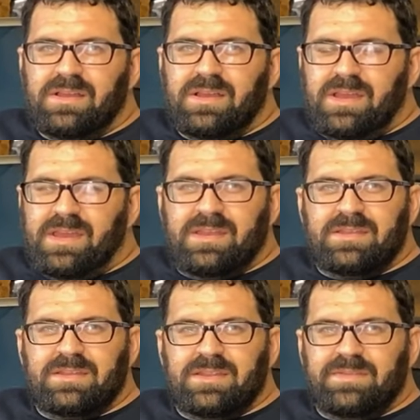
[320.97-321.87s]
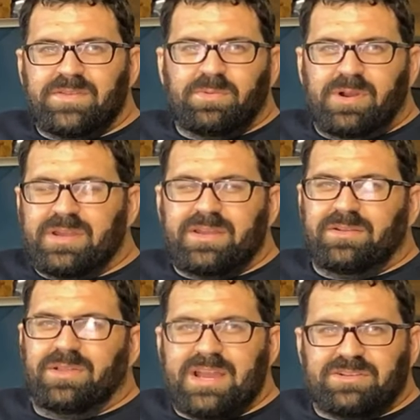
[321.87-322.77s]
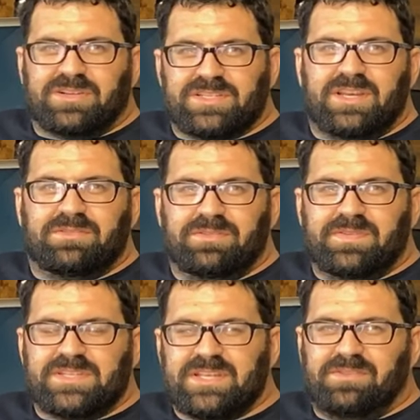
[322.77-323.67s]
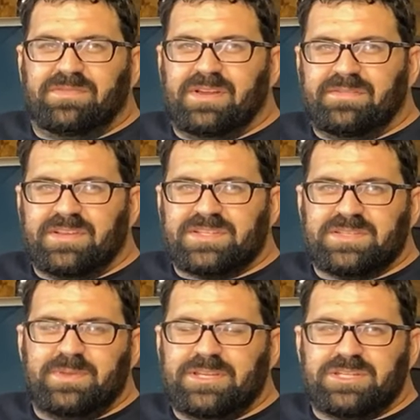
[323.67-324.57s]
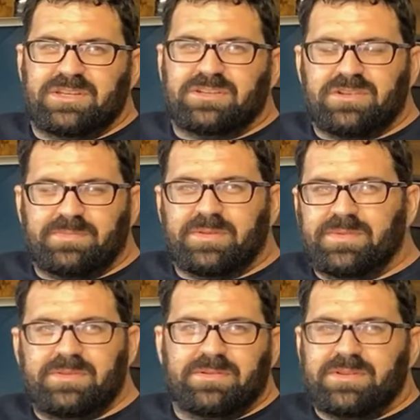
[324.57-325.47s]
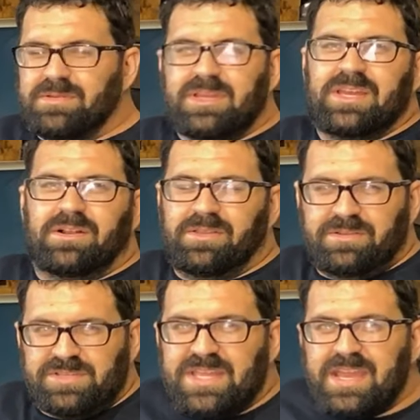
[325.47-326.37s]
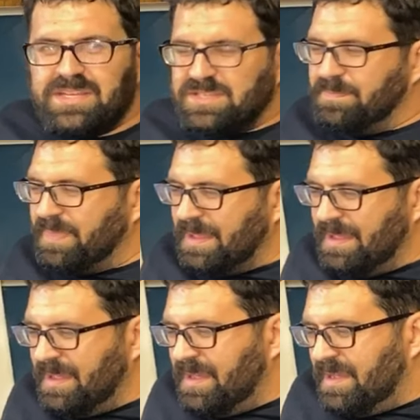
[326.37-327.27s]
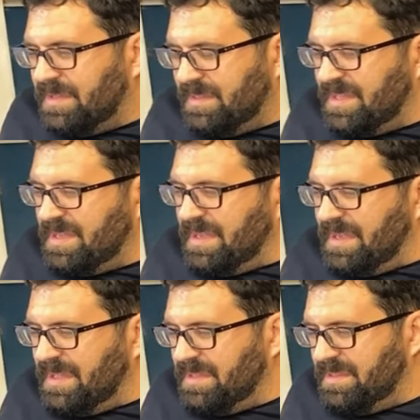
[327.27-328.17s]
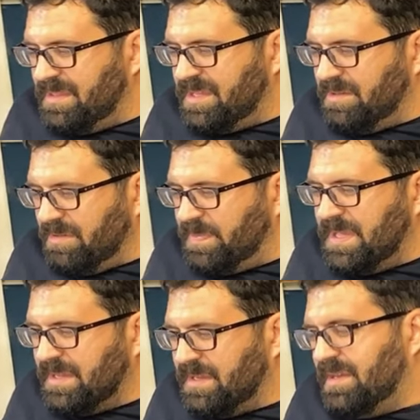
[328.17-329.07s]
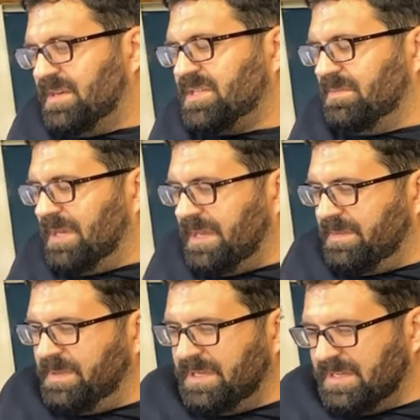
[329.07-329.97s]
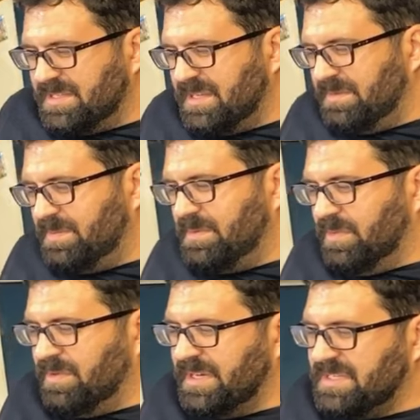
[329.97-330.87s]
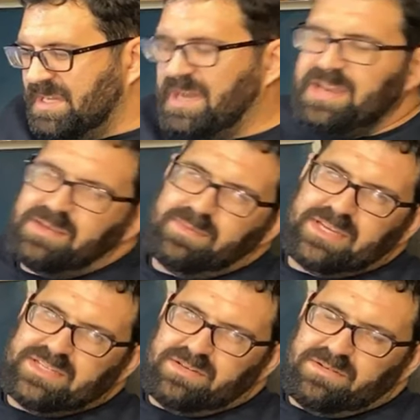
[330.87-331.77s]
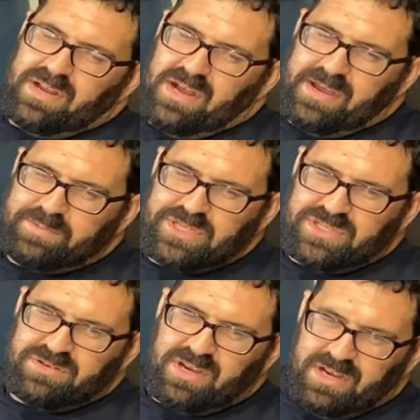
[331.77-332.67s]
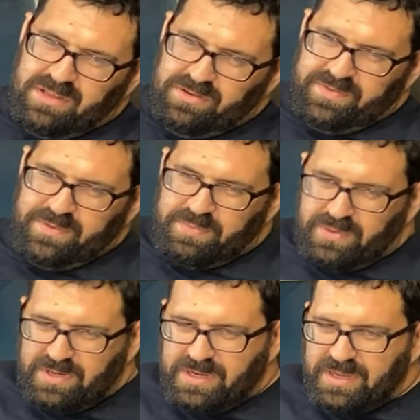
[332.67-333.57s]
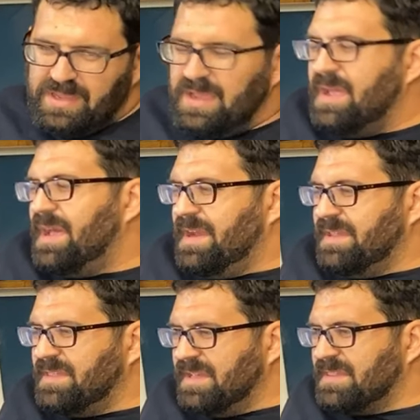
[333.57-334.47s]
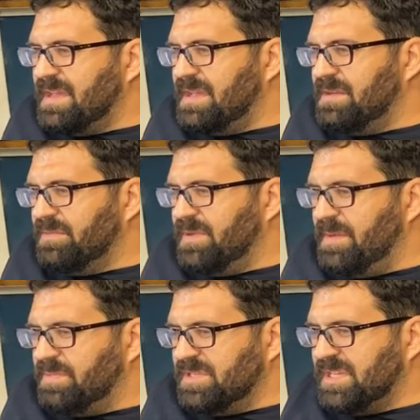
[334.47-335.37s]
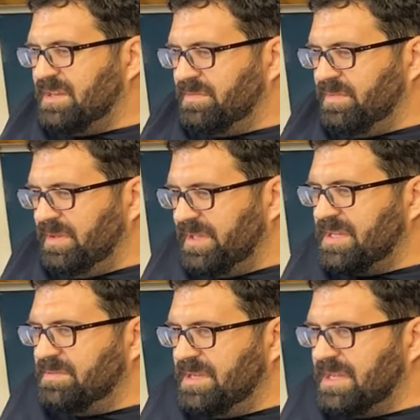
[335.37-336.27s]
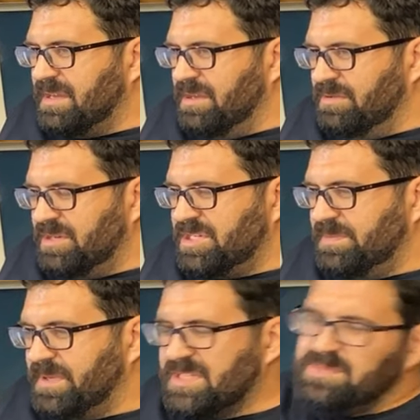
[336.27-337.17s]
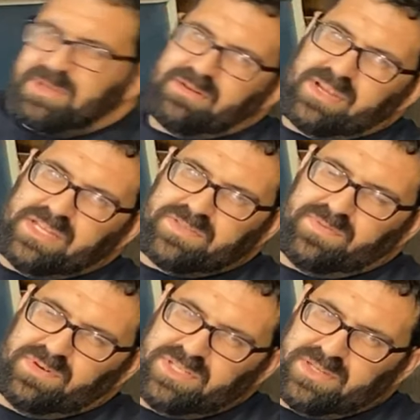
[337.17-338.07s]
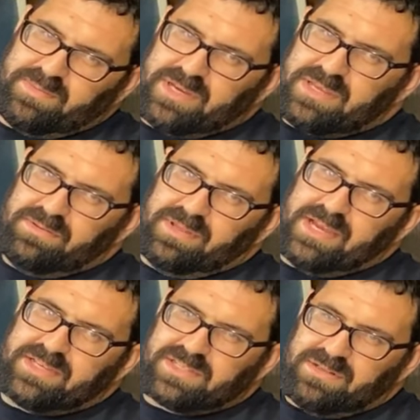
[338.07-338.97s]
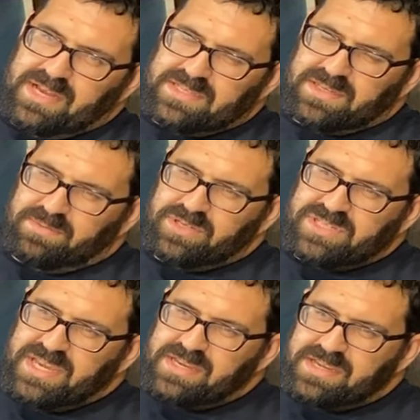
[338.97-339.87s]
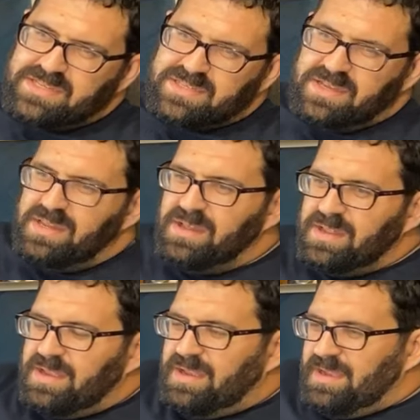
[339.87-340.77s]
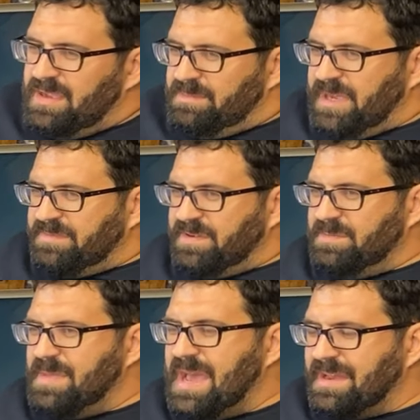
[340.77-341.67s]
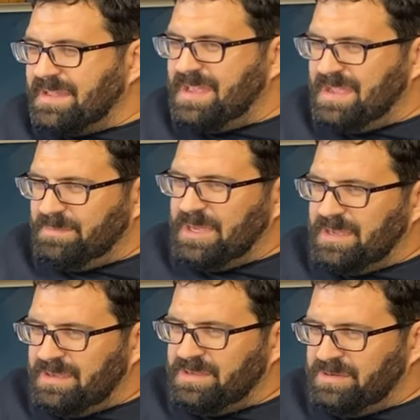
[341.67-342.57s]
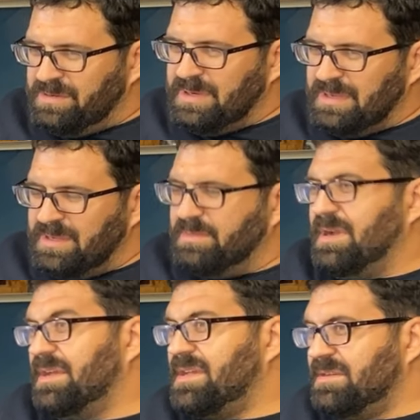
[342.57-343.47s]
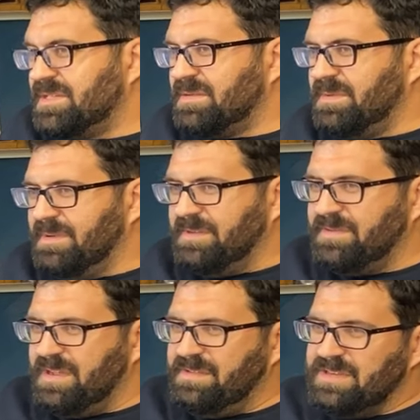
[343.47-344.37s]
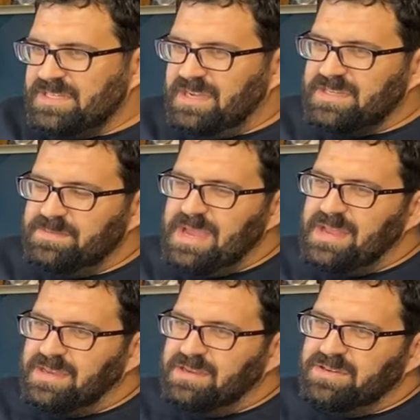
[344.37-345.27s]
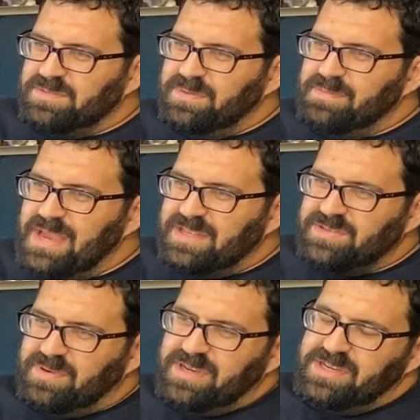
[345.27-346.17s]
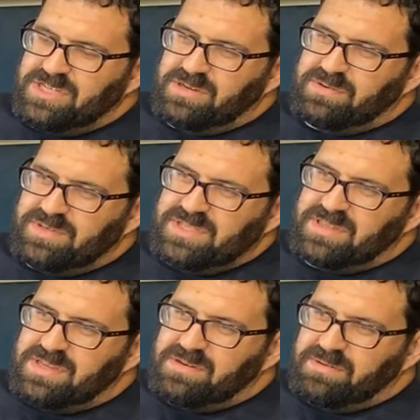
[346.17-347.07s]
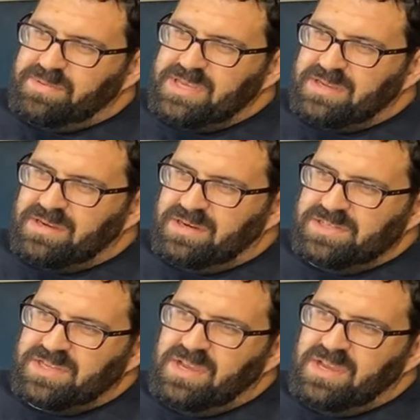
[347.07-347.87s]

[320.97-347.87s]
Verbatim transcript: and if you wanted an electric sunroof and self-leveling suspension and trip computer, you could get all those things. The uh, the European cars, in my opinion, seem to be more exotic because their options are all over the board, and I think they represent a really unique ownership experience for somebody who likes classic Mercedes. Uh, my friend Matt Kama, who well, he used to be my friend. I haven't talked to Matt in years, but Matt's running joke was that the European cars